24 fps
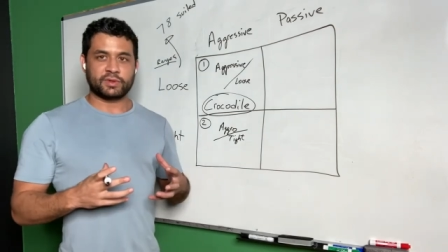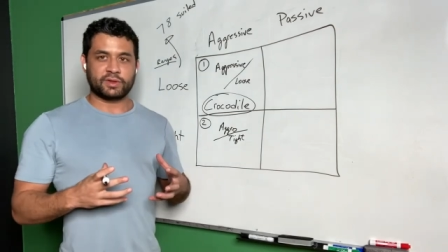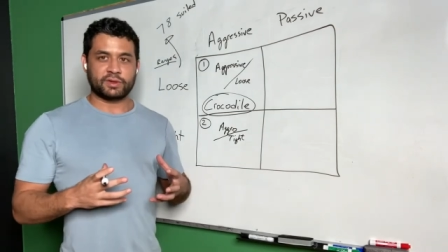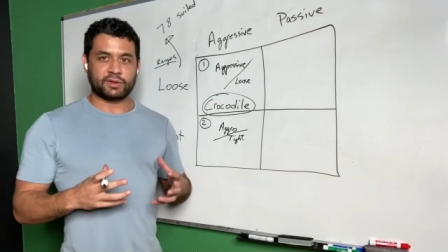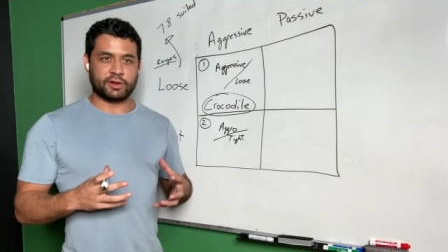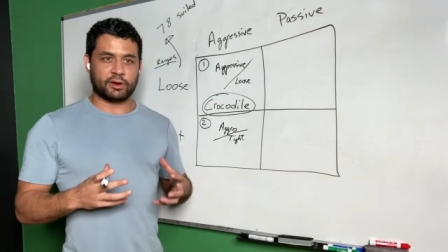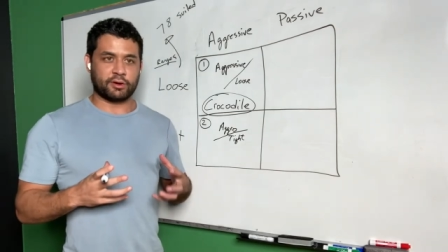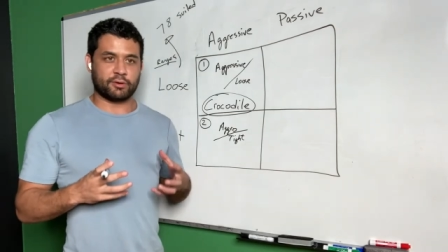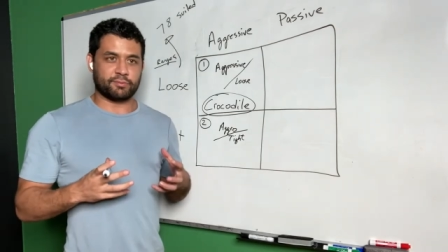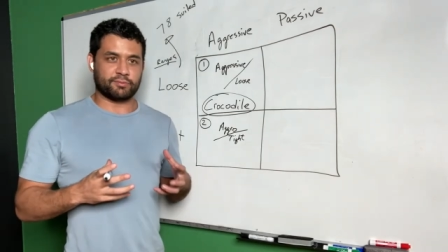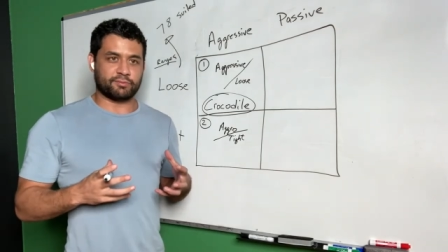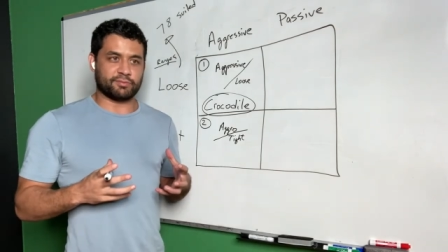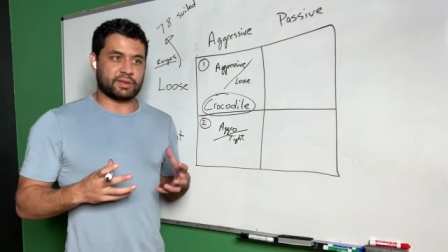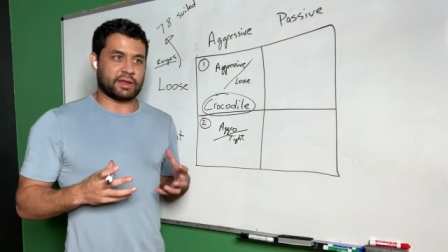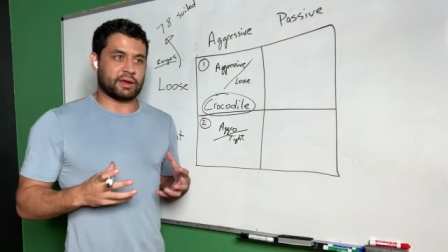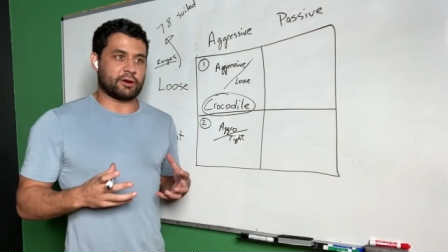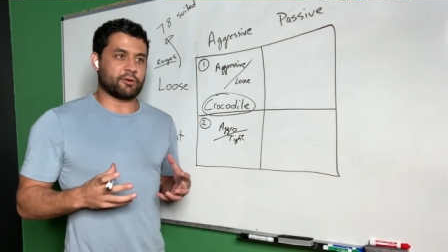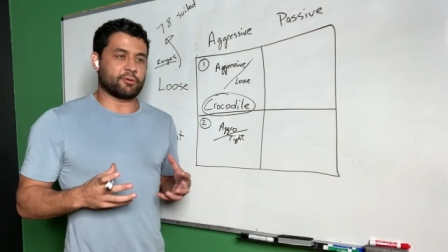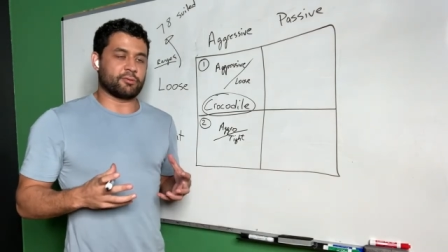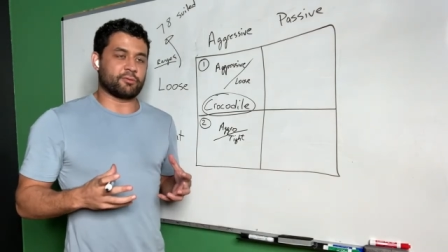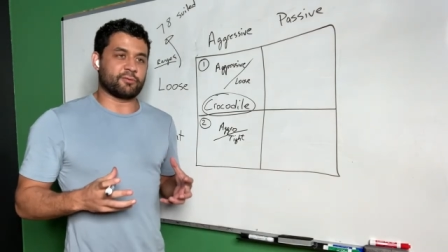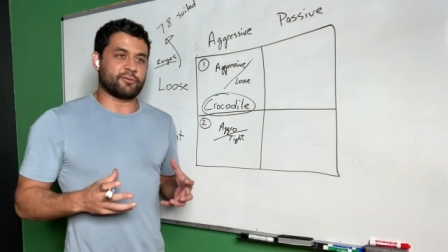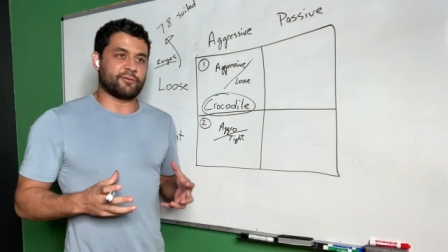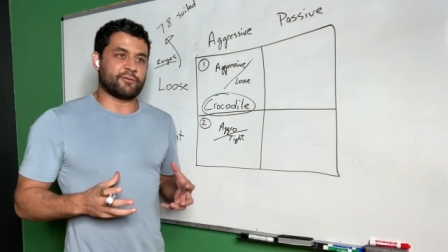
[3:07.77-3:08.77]
They're,
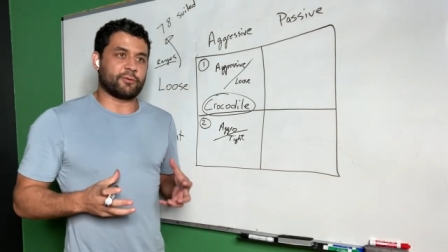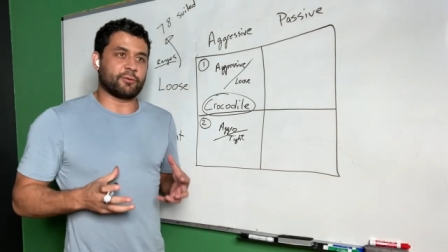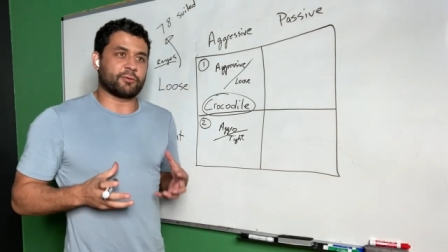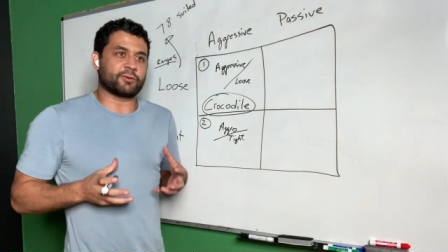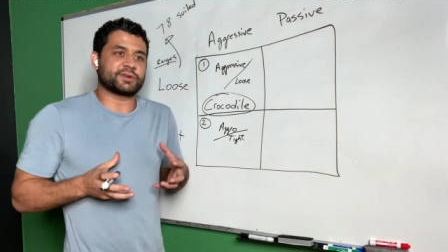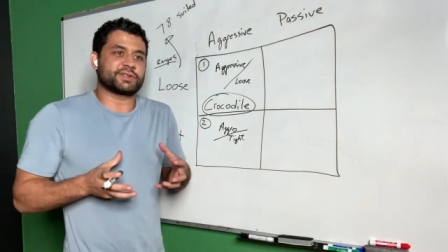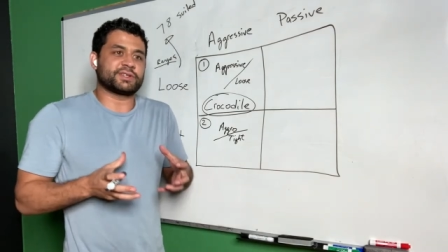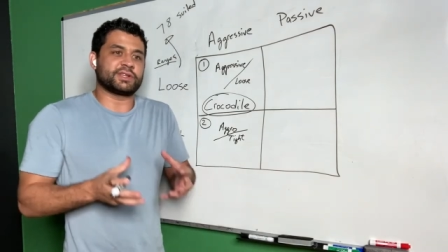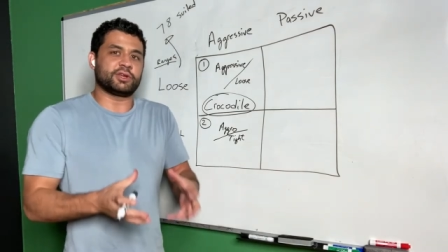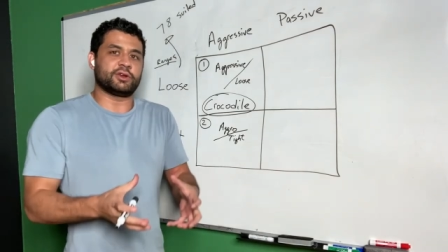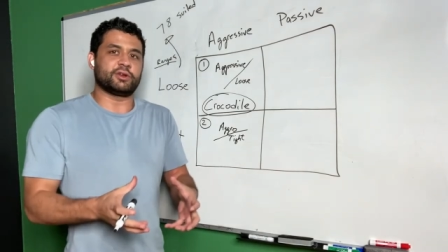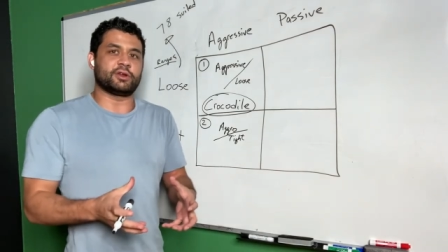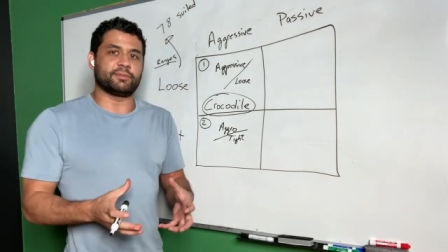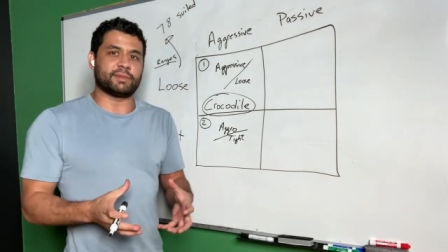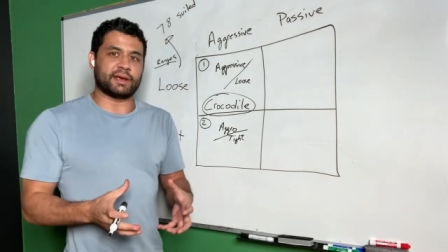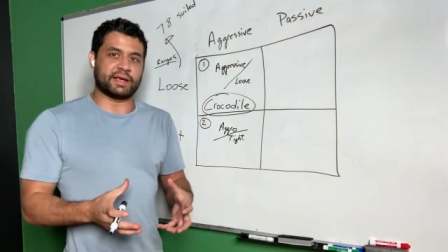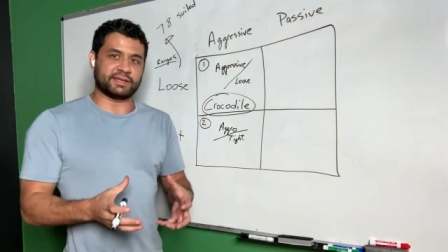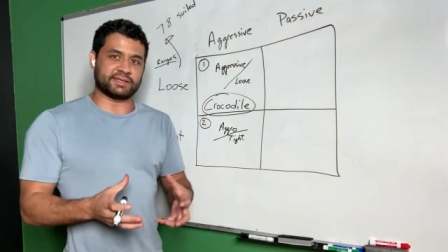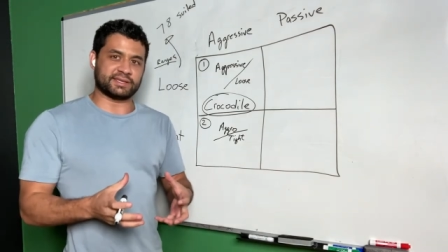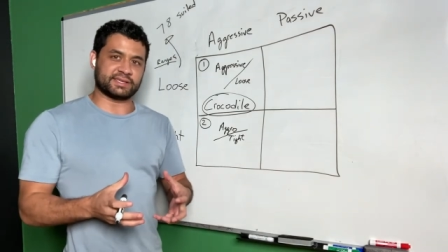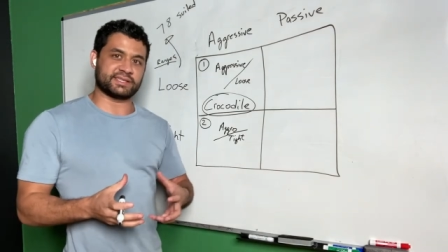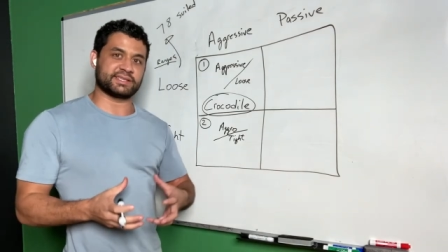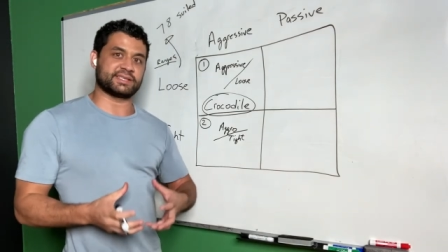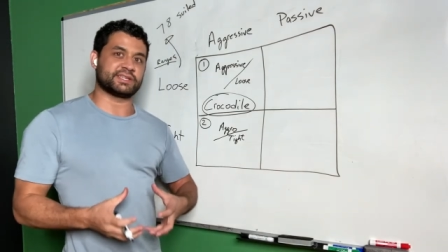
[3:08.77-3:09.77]
they're forcing you to
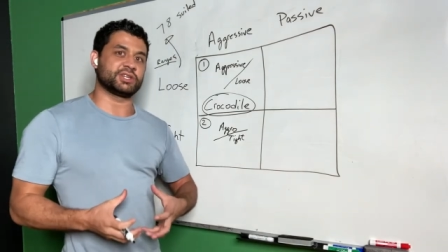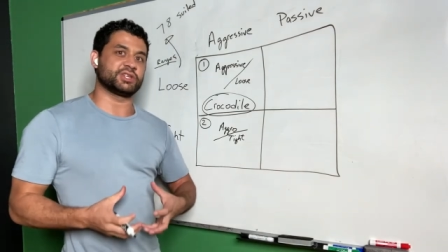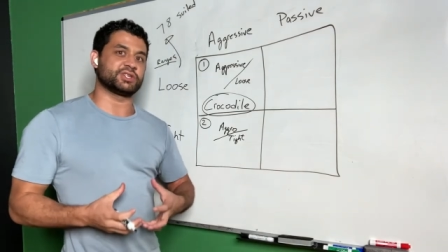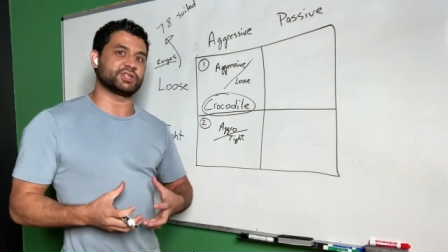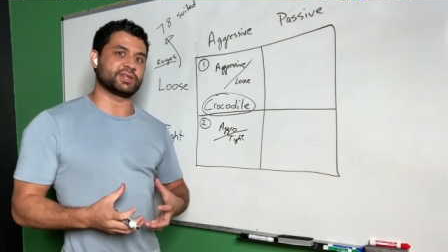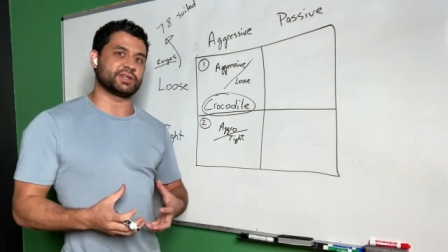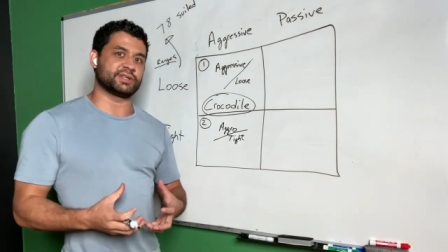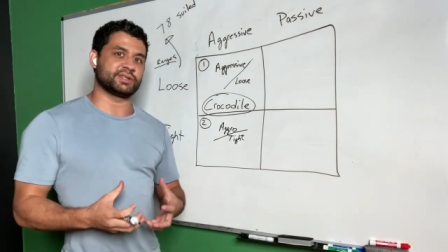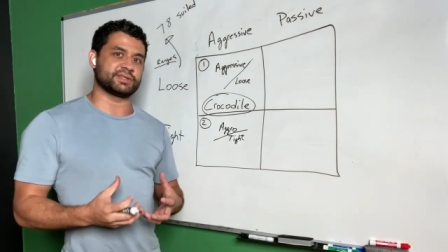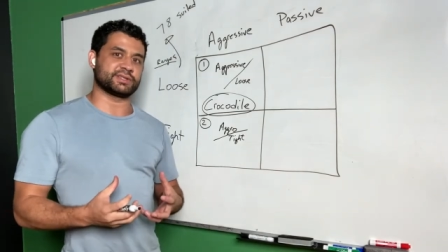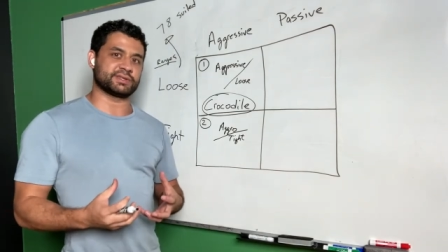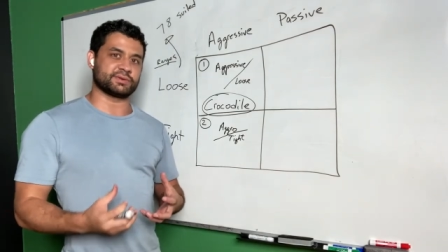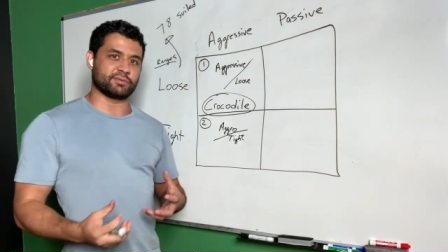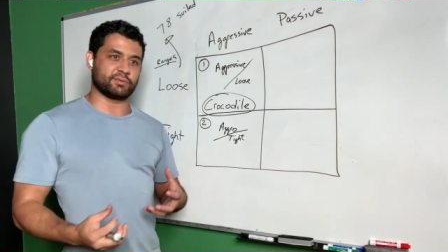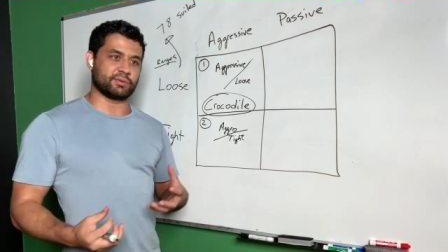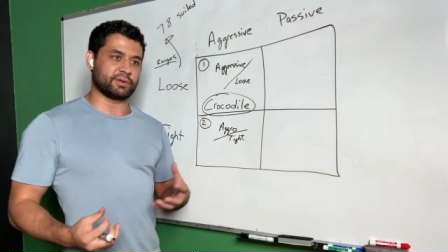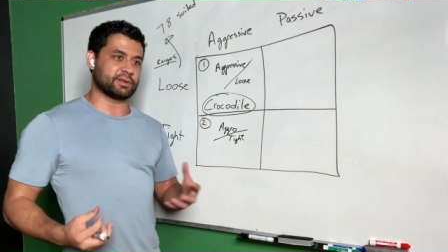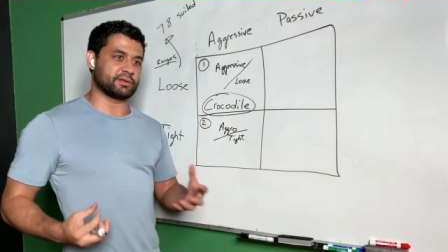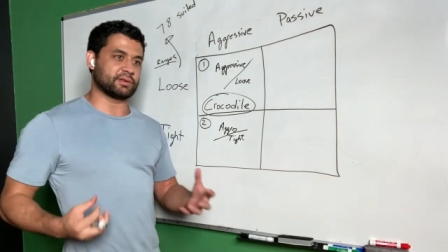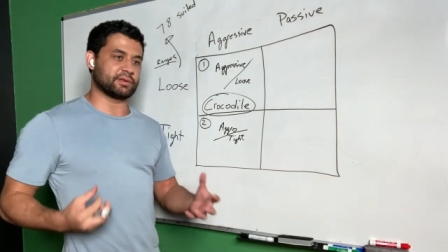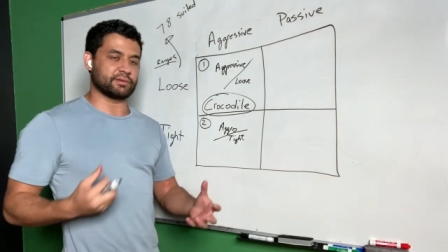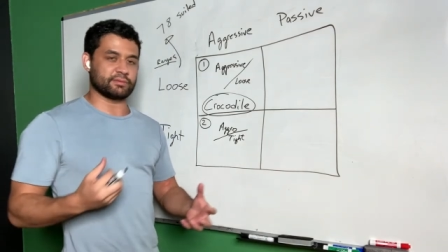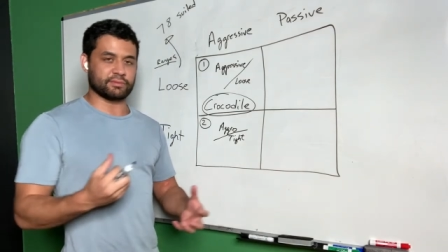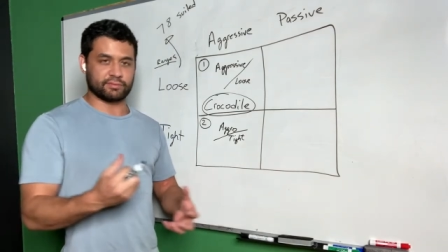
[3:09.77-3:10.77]
make decisions with,